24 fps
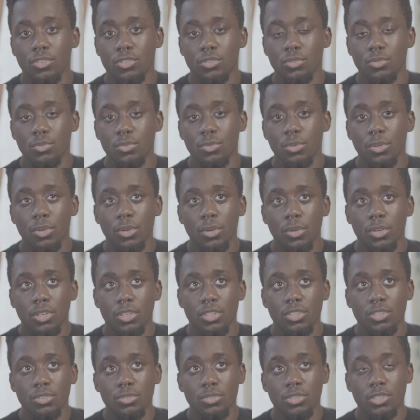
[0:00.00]
to
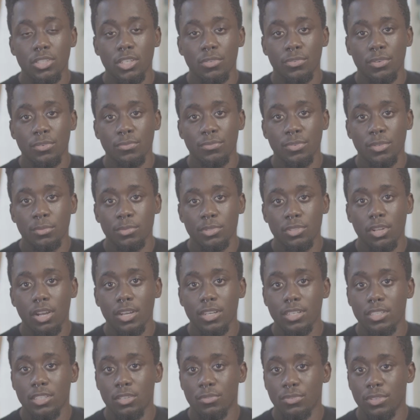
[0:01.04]
use different film
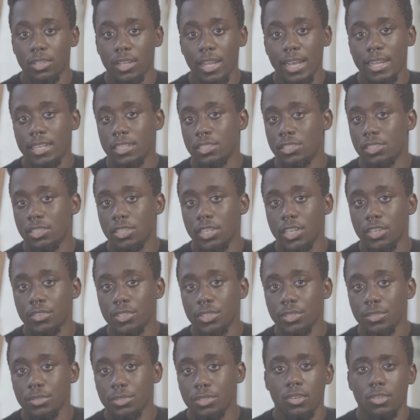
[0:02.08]
stock in different lighting
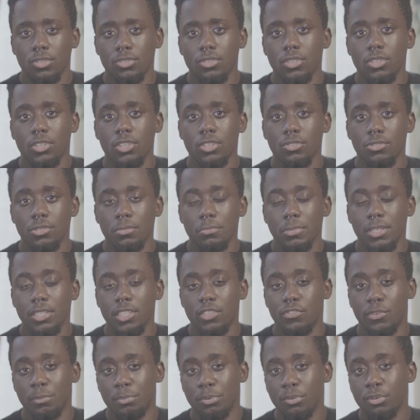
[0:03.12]
scenarios. Also, I heard it was
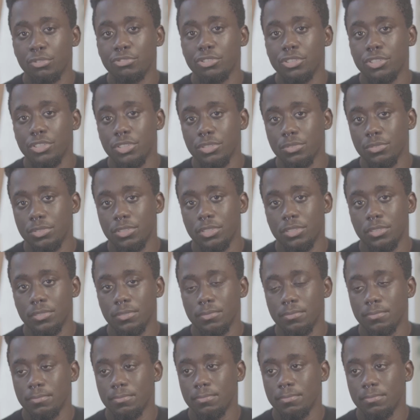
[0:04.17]
amazing for portrait shoots.